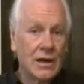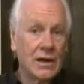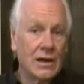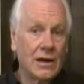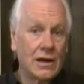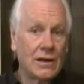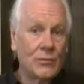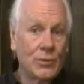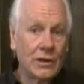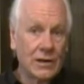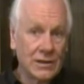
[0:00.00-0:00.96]
I'll
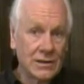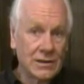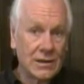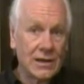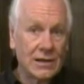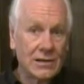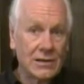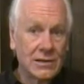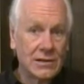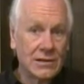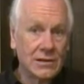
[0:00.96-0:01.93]
put a link to that.
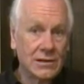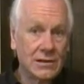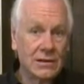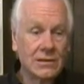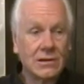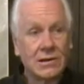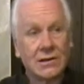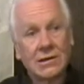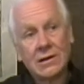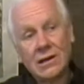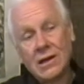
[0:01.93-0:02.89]
And
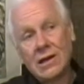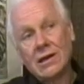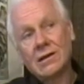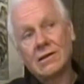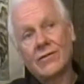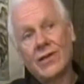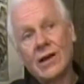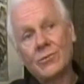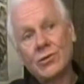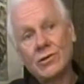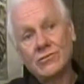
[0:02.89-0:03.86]
if
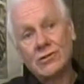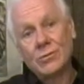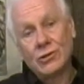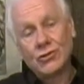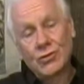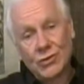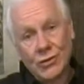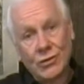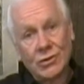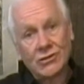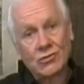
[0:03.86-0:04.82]
that proves to be
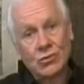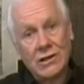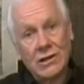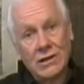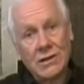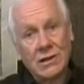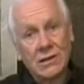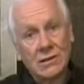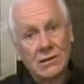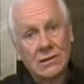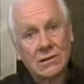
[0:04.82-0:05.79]
true, it's
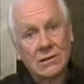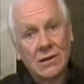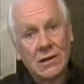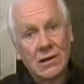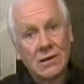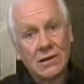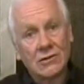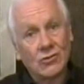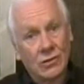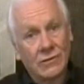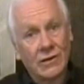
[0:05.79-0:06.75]

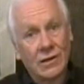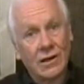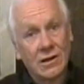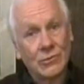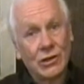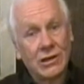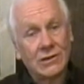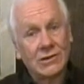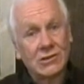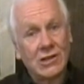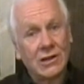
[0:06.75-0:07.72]
sort of alarming
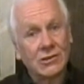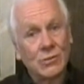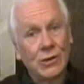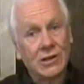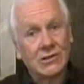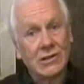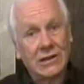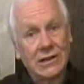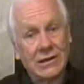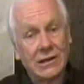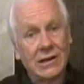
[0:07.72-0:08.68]
in a sense, because
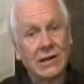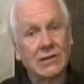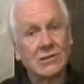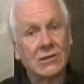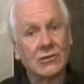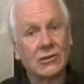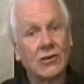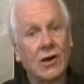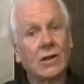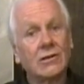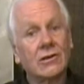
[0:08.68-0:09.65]
it indicates that the
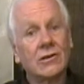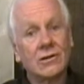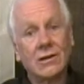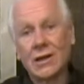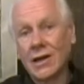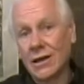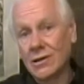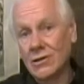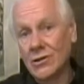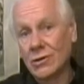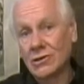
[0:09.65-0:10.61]
dollar could
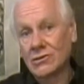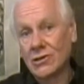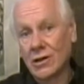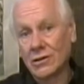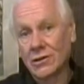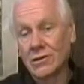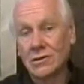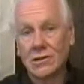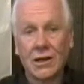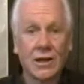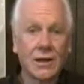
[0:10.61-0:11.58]
tank, U.S. dollar
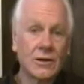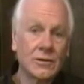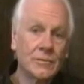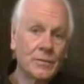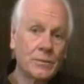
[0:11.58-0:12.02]
could tank.